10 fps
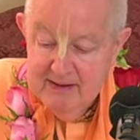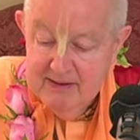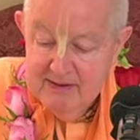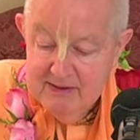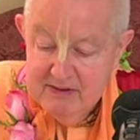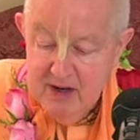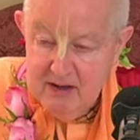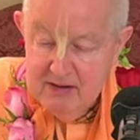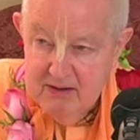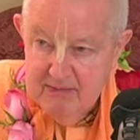
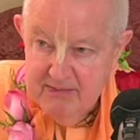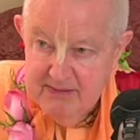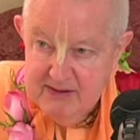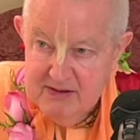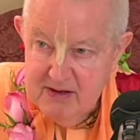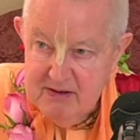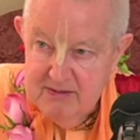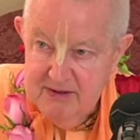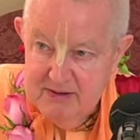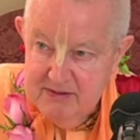Chakram. Chakram
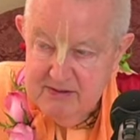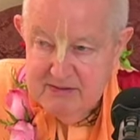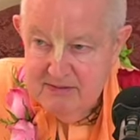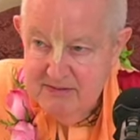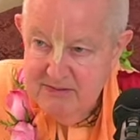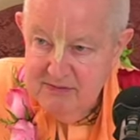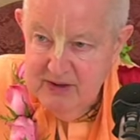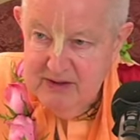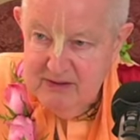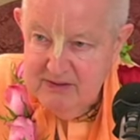means wheel,
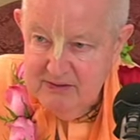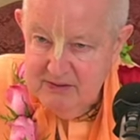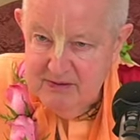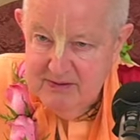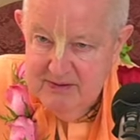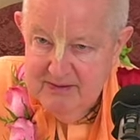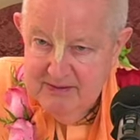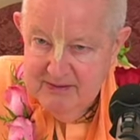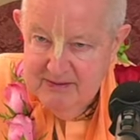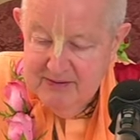or
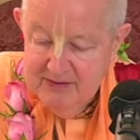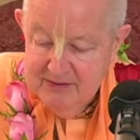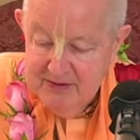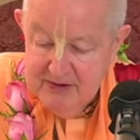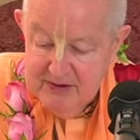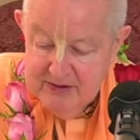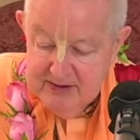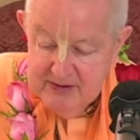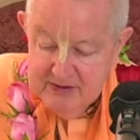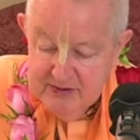the
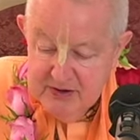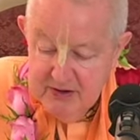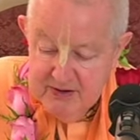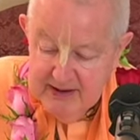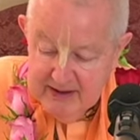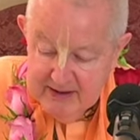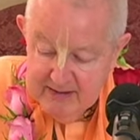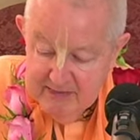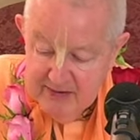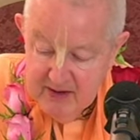churning
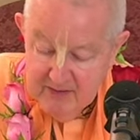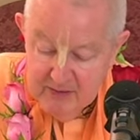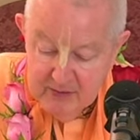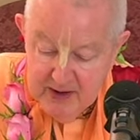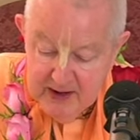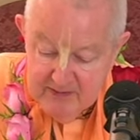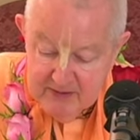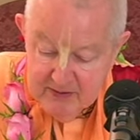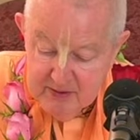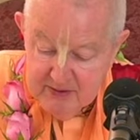of the waves of the
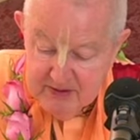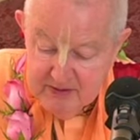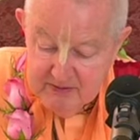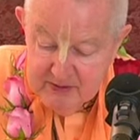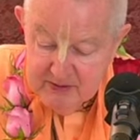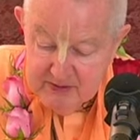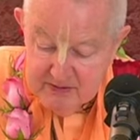material modes.